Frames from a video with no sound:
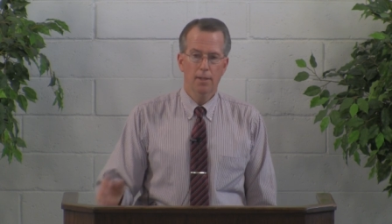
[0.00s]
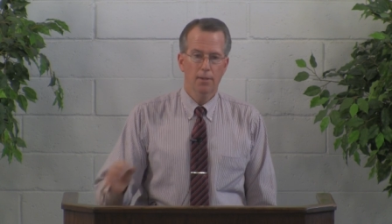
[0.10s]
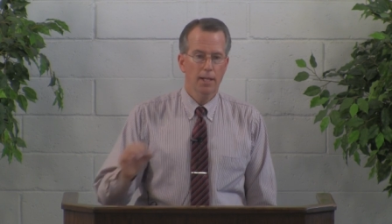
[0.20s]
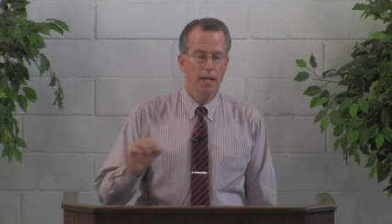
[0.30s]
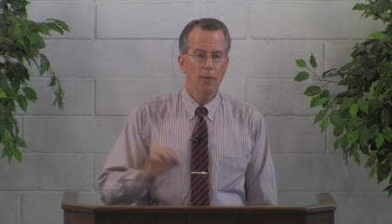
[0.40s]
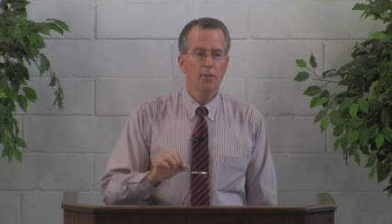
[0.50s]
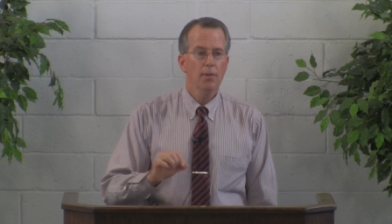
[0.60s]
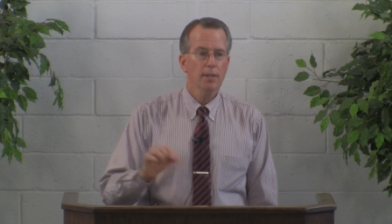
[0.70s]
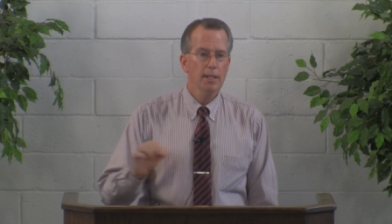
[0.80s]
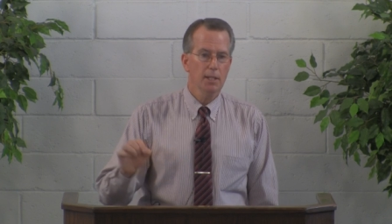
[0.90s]
that
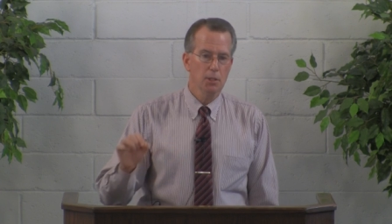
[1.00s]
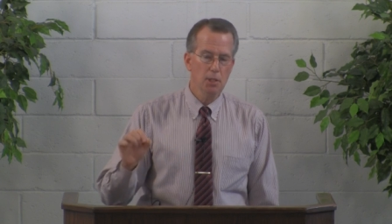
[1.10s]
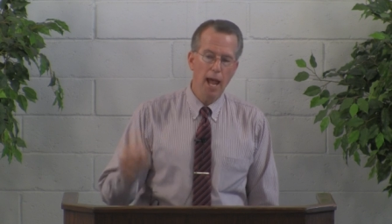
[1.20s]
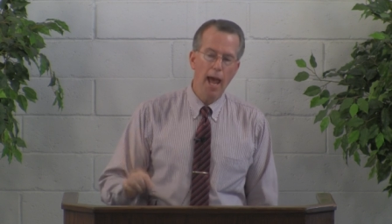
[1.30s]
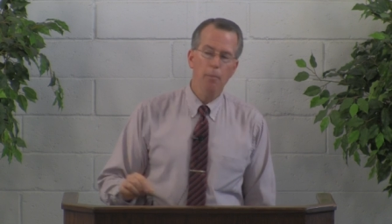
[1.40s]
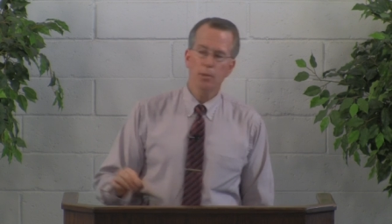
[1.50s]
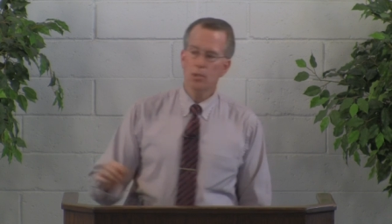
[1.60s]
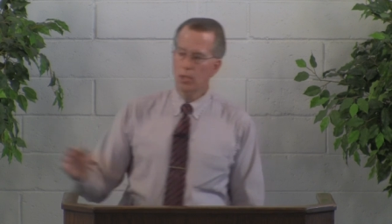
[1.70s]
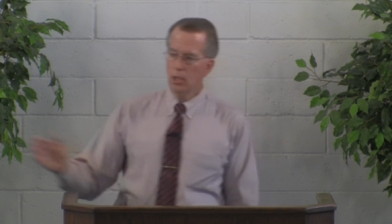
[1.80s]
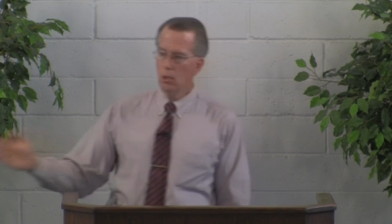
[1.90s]
everything that has happened
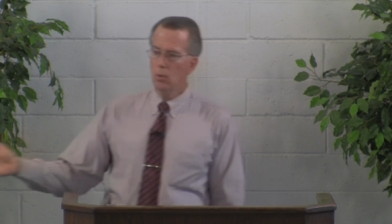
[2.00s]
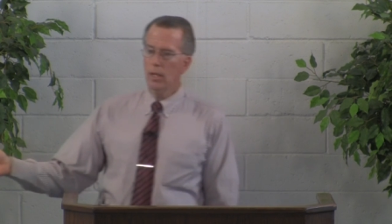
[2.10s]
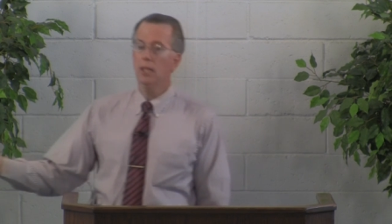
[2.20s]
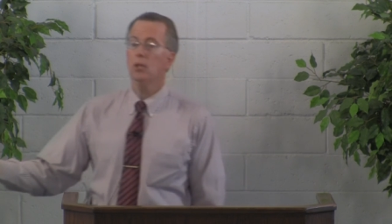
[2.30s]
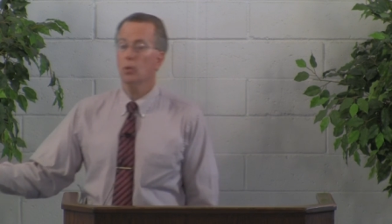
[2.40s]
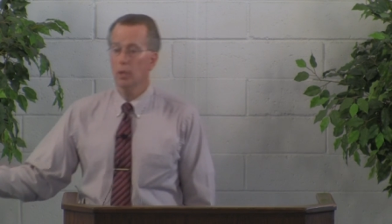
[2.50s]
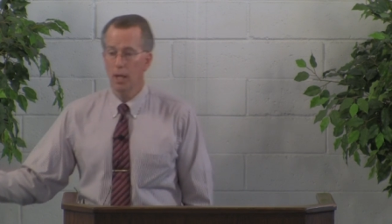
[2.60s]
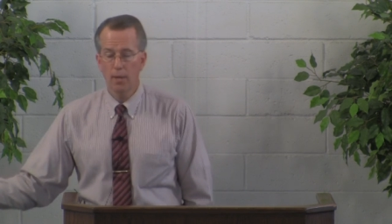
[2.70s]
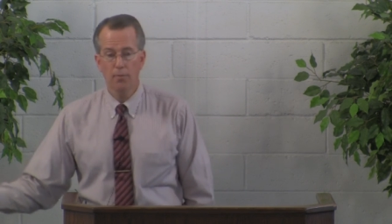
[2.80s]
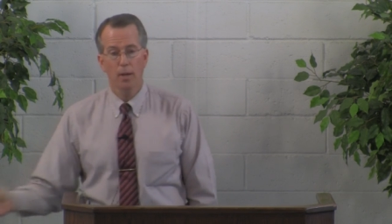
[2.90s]
to you in your
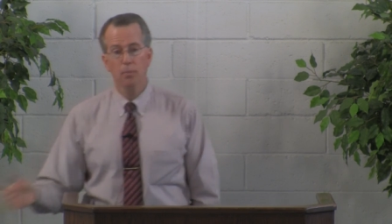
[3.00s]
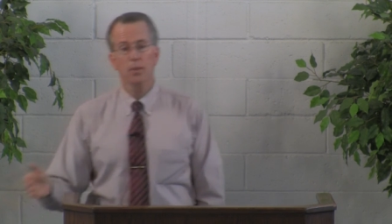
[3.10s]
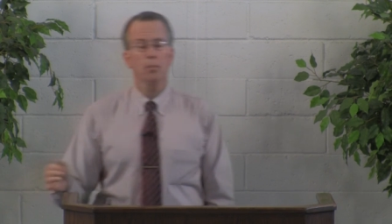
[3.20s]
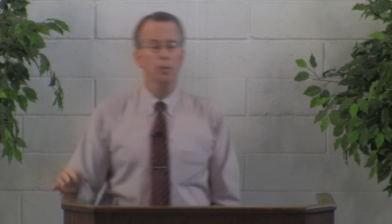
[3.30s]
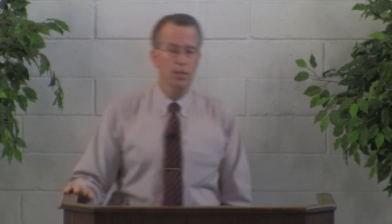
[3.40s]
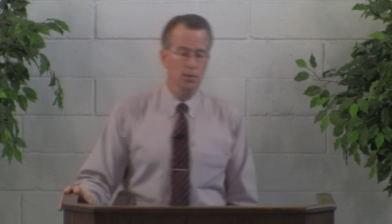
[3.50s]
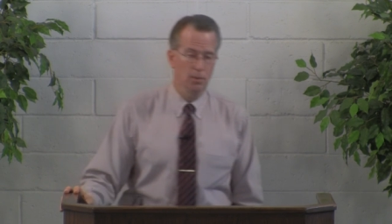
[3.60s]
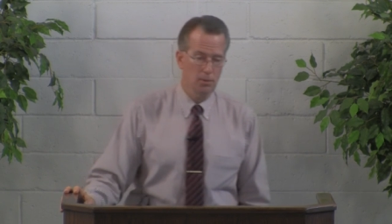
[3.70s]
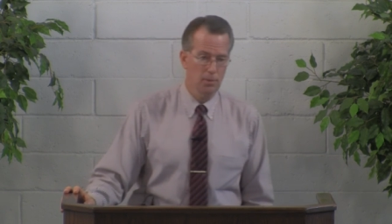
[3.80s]
life up to the present,